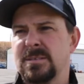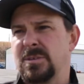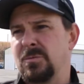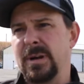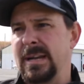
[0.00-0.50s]

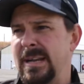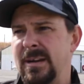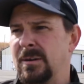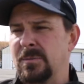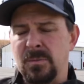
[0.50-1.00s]
So right
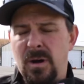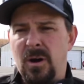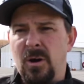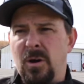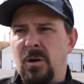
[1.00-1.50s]
now,
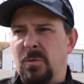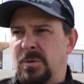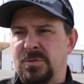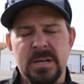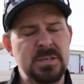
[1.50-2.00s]
all
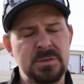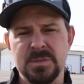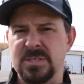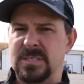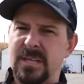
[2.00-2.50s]
we're trying to do
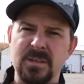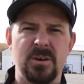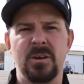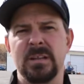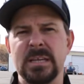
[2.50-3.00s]
is just get the
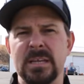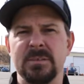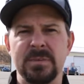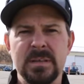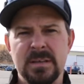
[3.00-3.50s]
car to leave,